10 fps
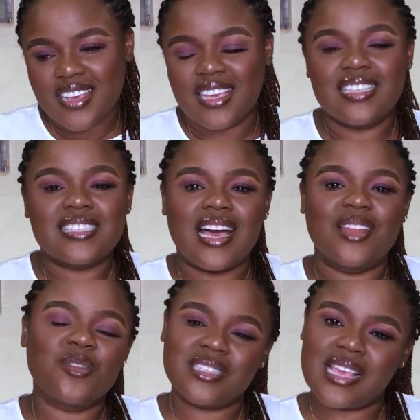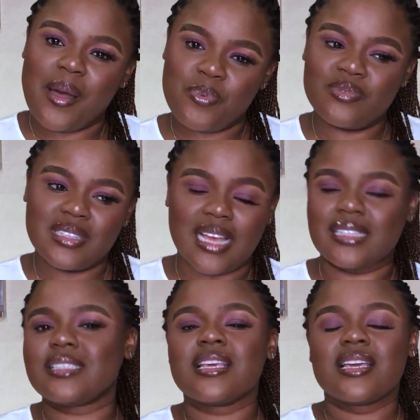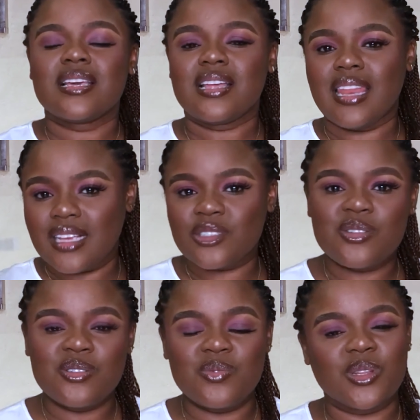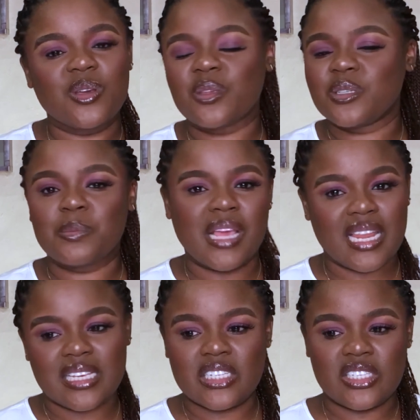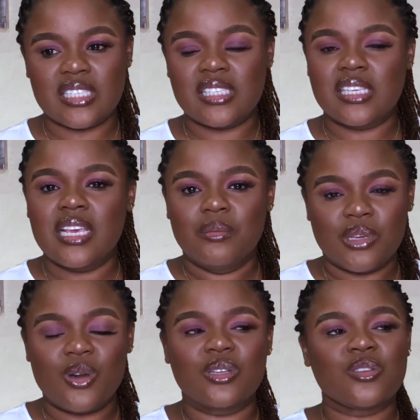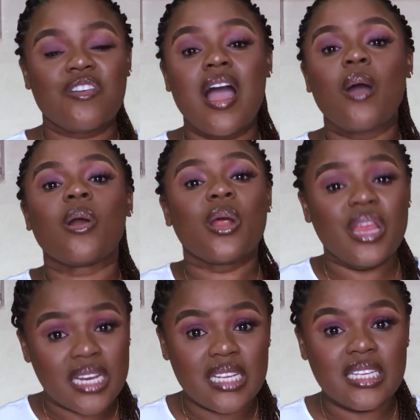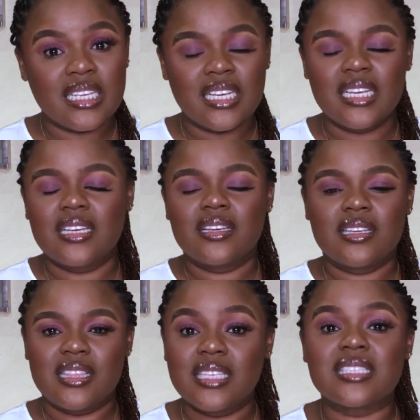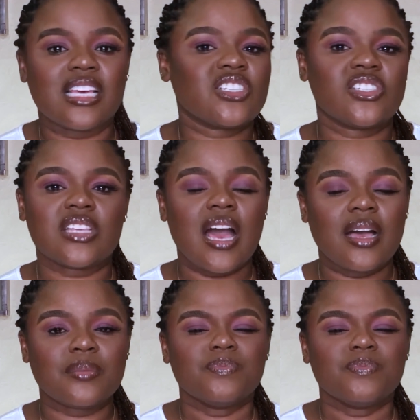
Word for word: It cannot happen that lash glue will not touch my lashes because of how curly these lashes are.